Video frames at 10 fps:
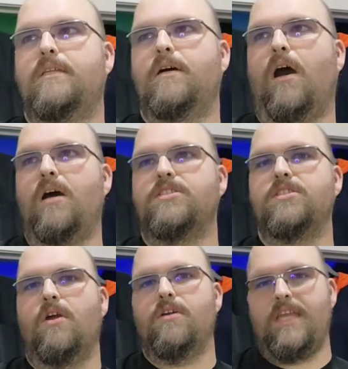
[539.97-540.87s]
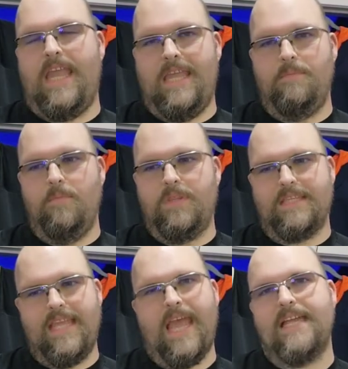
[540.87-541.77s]
All-Star game that
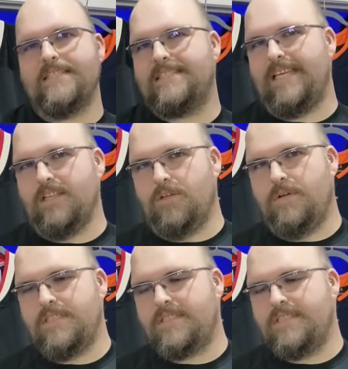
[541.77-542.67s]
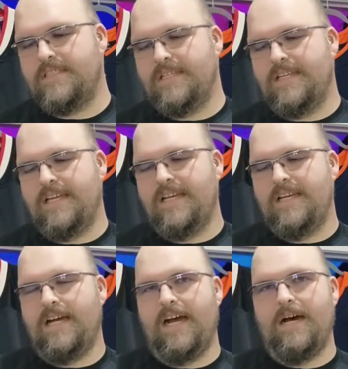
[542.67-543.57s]
they had in St. Louis,
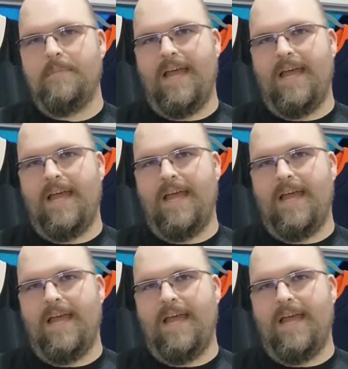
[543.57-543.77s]
um, I